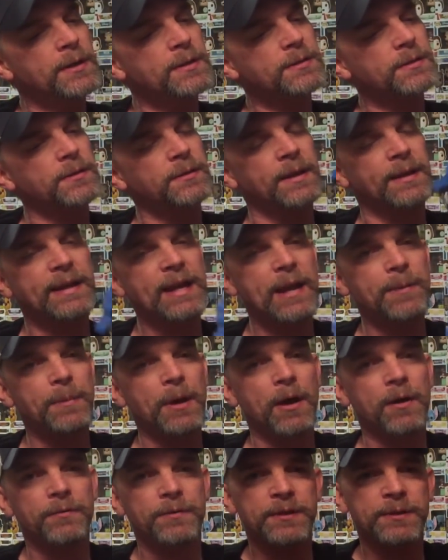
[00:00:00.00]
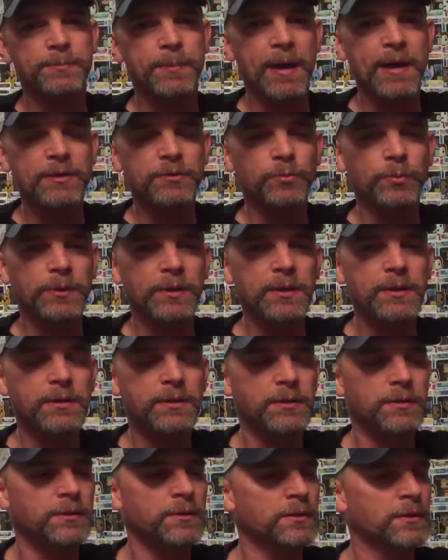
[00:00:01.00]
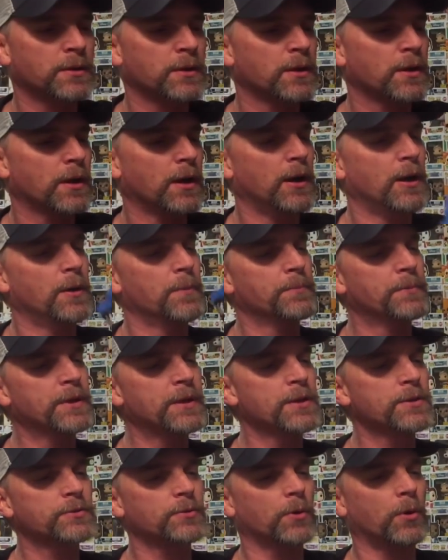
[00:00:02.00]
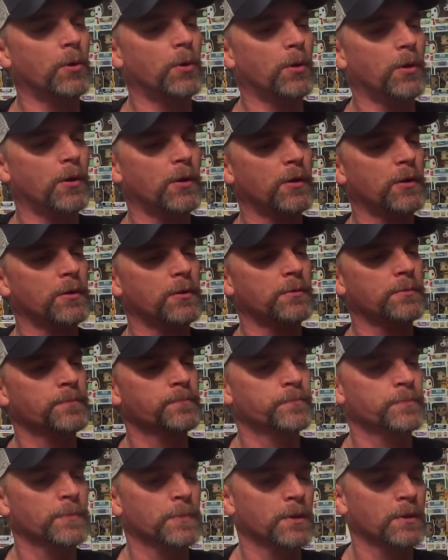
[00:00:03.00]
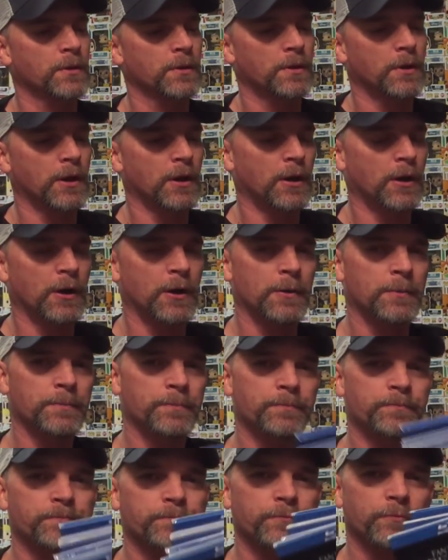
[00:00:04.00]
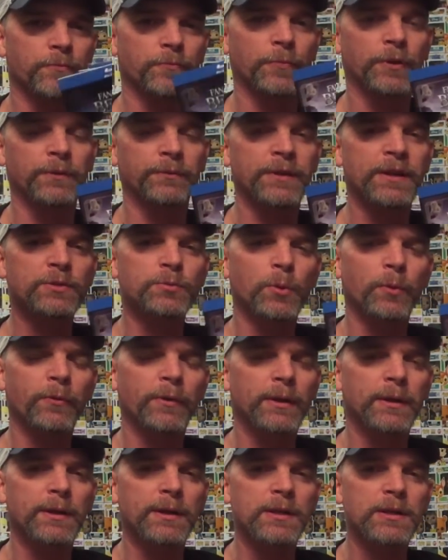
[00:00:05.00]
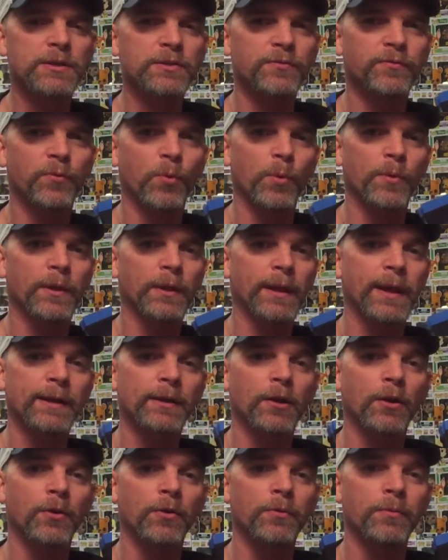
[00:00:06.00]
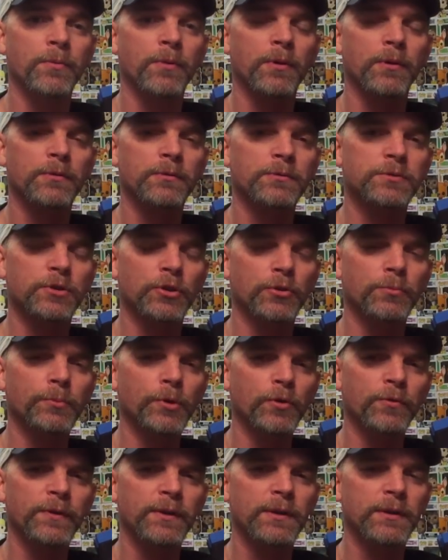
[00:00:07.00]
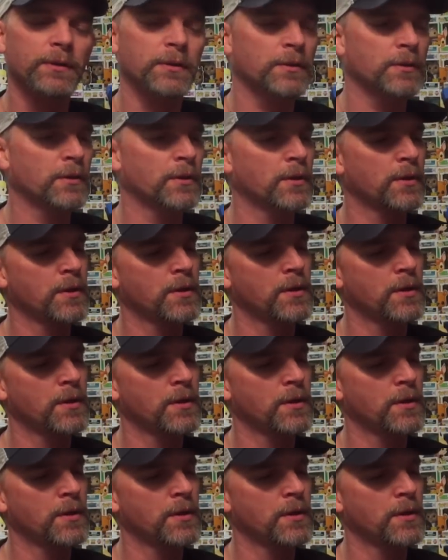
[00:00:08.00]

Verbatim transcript: release that came out this past week. Um, these are um, these were released for the Lego 2 movie